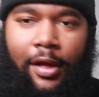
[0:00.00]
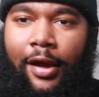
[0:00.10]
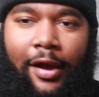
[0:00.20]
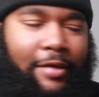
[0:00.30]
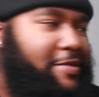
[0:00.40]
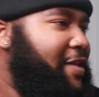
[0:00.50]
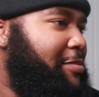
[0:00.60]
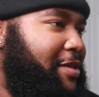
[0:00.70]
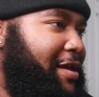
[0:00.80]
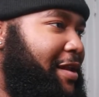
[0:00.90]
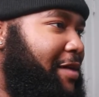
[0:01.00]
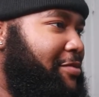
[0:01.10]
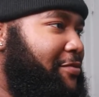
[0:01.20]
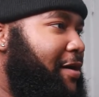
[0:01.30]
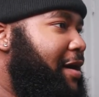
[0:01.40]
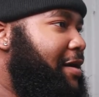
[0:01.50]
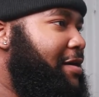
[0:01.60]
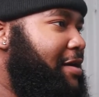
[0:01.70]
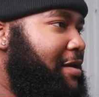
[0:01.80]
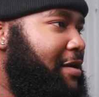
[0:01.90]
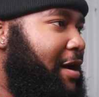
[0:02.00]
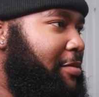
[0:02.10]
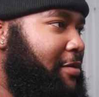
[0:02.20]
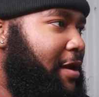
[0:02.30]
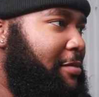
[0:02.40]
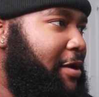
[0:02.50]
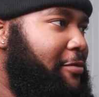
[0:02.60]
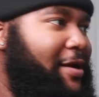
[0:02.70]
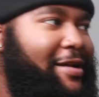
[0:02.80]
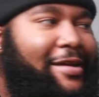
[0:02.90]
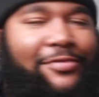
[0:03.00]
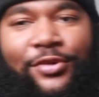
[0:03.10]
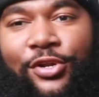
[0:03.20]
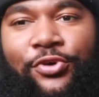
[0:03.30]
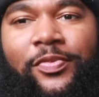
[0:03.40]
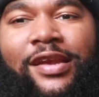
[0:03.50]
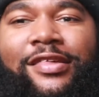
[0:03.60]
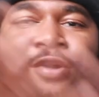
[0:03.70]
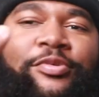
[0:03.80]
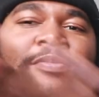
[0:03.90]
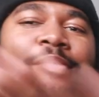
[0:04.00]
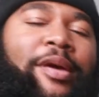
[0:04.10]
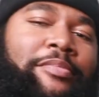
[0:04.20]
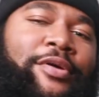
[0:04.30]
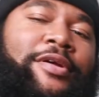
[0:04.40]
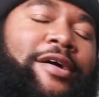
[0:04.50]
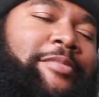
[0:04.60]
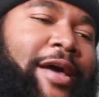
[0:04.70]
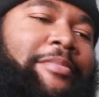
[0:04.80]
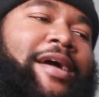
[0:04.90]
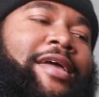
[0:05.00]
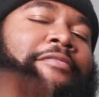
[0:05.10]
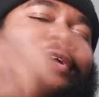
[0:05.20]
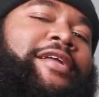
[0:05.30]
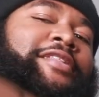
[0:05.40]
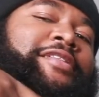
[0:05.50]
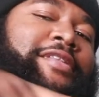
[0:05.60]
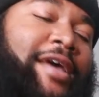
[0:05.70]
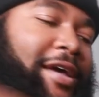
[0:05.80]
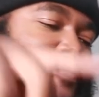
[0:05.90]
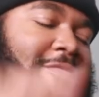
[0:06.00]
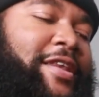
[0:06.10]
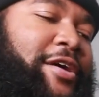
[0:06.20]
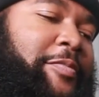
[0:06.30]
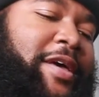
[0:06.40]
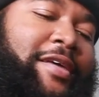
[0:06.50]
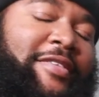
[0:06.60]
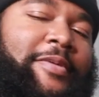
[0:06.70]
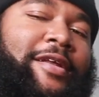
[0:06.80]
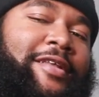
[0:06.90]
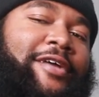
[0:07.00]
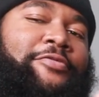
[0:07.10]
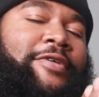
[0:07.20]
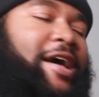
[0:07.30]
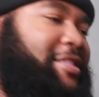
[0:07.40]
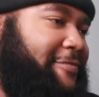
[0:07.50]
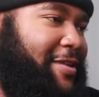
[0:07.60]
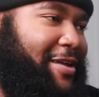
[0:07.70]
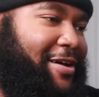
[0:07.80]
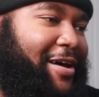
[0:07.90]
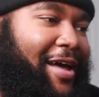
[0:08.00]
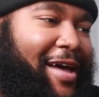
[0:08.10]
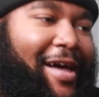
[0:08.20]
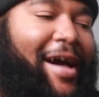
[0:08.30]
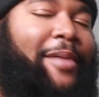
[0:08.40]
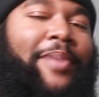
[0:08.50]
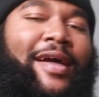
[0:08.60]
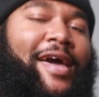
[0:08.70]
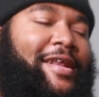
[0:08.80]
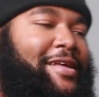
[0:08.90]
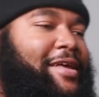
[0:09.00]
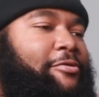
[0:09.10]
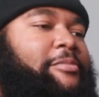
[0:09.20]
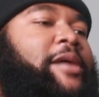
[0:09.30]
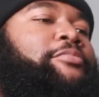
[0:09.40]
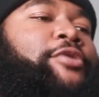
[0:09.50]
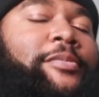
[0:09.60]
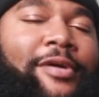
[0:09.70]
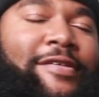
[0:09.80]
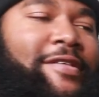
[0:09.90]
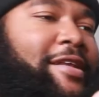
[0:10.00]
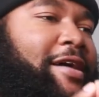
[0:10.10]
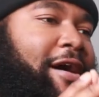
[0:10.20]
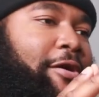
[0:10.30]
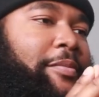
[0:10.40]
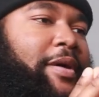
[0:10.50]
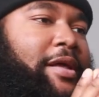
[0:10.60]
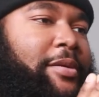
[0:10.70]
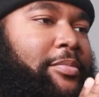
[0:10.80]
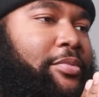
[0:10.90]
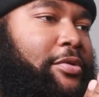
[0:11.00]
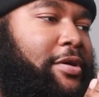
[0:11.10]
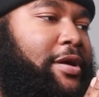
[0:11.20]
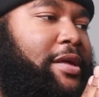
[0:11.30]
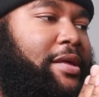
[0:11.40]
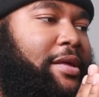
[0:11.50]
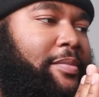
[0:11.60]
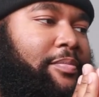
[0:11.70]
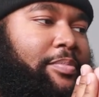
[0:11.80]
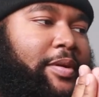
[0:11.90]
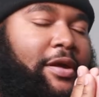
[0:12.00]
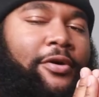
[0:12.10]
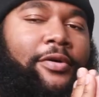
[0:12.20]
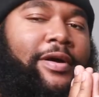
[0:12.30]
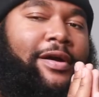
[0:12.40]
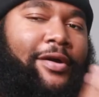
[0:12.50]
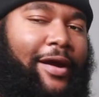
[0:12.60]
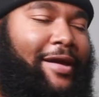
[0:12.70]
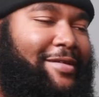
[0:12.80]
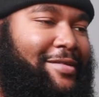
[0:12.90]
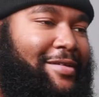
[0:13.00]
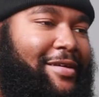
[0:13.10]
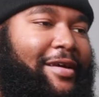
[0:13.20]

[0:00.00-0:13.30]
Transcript: Alright, let me stop playing that before I go ahead and get copyrighted, man. What it is, what it do, man. It's showing me shit, man, man. Build a girl, man. Back again with another damn video, man. Yes, man. Another reaction video. I'm back at it again with my boy Mo City Howard, man. The boy been going crazy